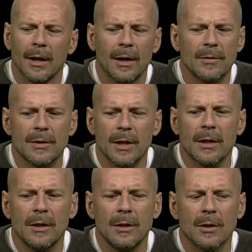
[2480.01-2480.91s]
I've just
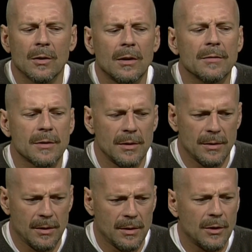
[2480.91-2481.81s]
taken a year off since
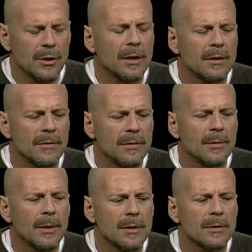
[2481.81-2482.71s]
since I shot this
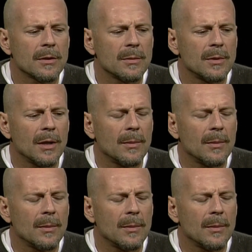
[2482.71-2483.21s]
film. I just took some time